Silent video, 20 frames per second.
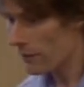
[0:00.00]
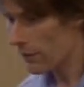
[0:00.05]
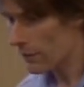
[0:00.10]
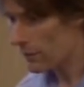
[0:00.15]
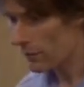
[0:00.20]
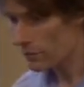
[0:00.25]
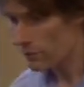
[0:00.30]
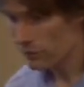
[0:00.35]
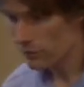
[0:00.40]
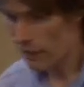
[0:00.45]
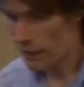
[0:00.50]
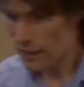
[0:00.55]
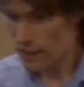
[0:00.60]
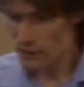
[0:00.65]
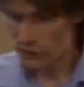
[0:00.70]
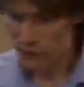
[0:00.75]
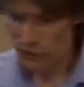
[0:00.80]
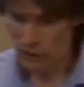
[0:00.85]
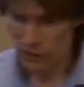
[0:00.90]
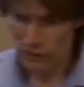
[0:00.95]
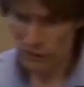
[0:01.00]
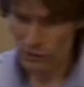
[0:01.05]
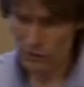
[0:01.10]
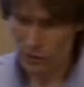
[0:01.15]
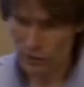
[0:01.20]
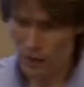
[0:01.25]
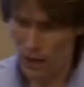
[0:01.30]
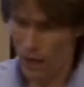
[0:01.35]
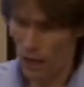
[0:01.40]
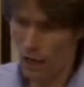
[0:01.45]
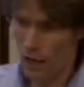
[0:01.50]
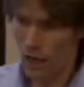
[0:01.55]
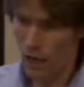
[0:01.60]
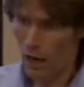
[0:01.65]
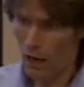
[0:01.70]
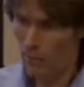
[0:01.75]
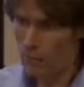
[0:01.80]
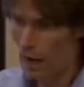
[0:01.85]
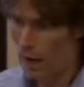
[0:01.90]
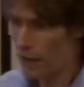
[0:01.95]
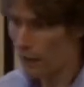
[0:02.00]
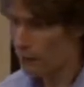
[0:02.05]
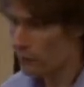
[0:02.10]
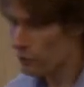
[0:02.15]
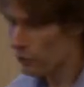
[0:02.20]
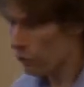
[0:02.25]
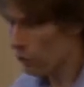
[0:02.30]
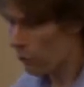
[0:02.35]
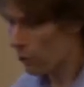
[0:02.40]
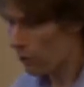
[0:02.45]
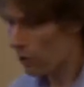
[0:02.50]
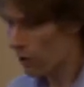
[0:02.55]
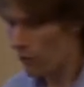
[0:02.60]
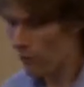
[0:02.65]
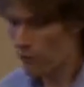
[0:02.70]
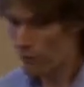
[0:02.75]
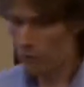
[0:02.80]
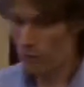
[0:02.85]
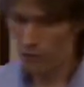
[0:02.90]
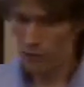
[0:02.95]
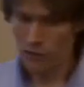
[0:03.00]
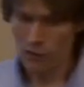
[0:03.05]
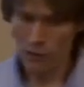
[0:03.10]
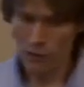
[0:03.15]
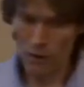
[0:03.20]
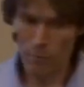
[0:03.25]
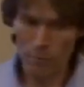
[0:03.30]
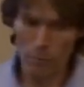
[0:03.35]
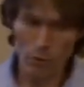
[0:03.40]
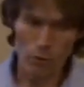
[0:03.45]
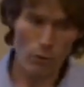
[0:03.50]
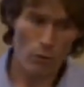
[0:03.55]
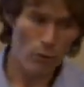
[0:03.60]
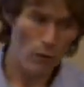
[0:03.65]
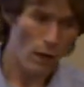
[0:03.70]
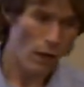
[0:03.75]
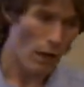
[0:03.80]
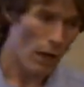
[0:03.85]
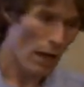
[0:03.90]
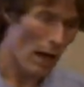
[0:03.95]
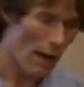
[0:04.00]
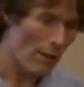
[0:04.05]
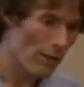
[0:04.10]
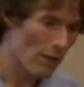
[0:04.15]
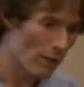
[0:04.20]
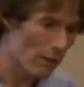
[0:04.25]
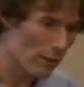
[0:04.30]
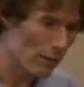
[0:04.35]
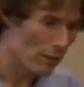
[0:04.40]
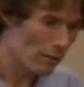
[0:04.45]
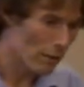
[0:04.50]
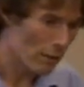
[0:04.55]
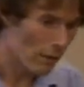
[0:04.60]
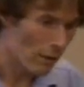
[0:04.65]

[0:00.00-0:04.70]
the different stages, and talk of, for example, having